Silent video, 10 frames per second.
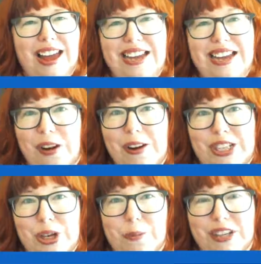It's very
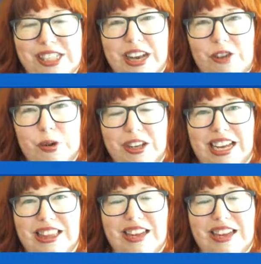suitable instead of doing
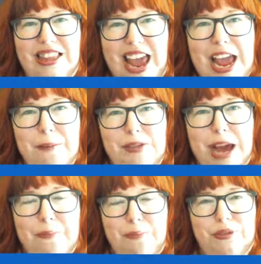like the amped
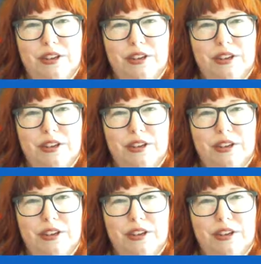up,